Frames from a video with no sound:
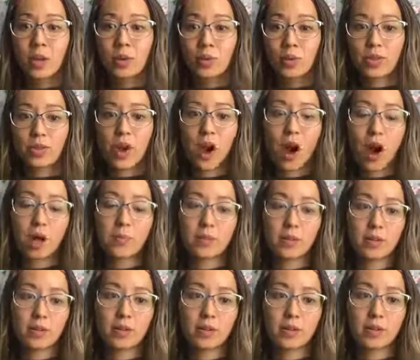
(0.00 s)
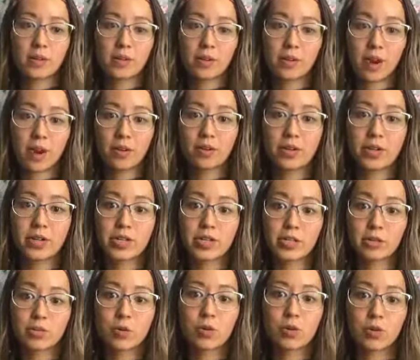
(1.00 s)
with
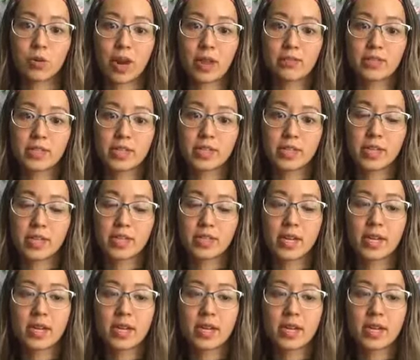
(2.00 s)
hyperthyroidism or Graves' disease.